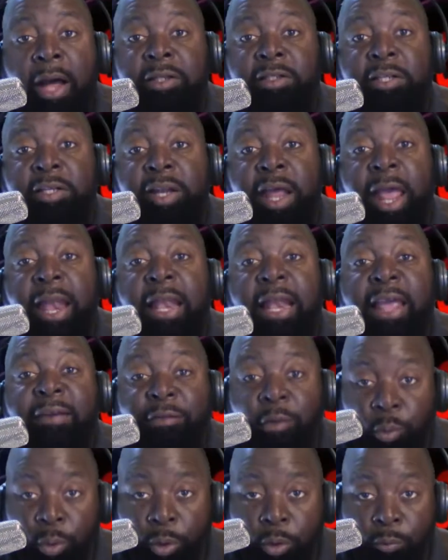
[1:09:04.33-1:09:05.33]
or to that
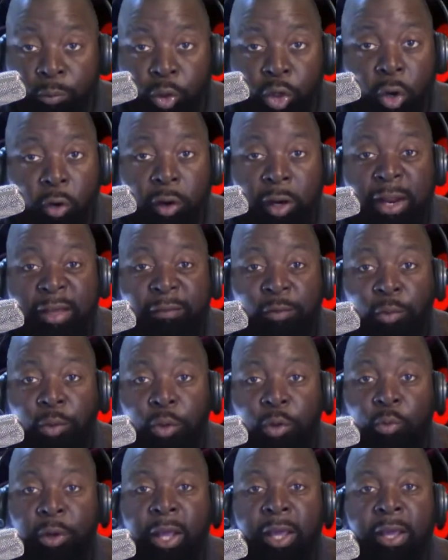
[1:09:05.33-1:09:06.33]
living room. The living
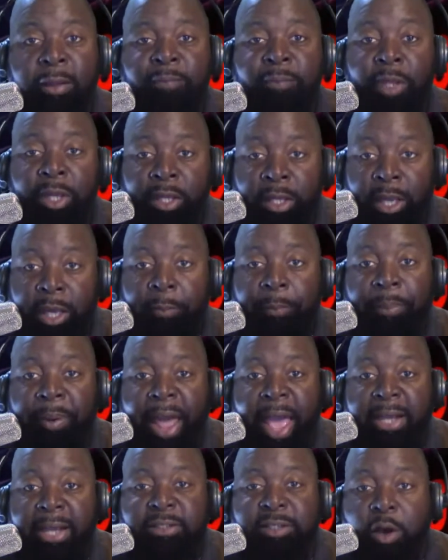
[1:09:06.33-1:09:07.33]
room where they kept
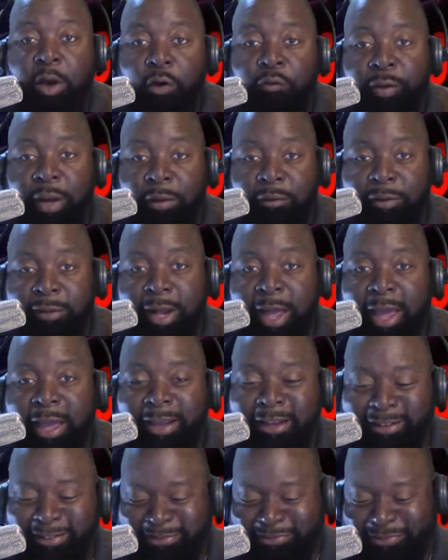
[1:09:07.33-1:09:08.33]
plastic over
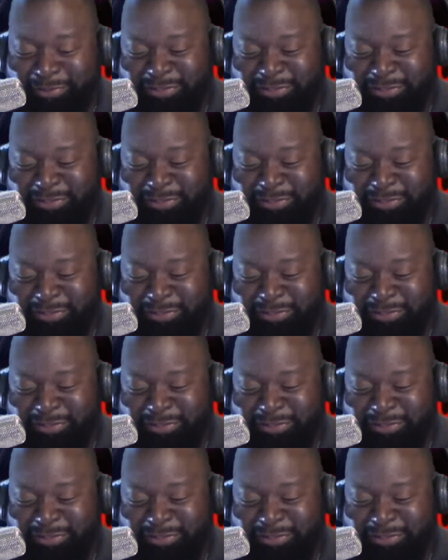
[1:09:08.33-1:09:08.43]
everything.